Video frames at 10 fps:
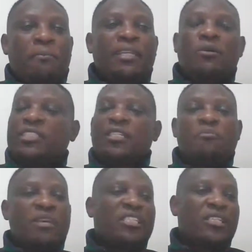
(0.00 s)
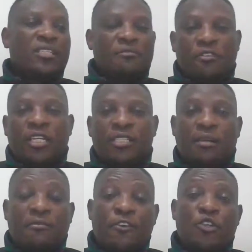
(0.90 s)
but I will just mention them, for
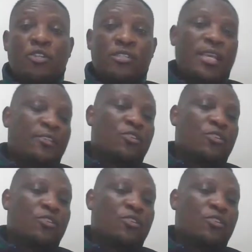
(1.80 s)
example, for your sake,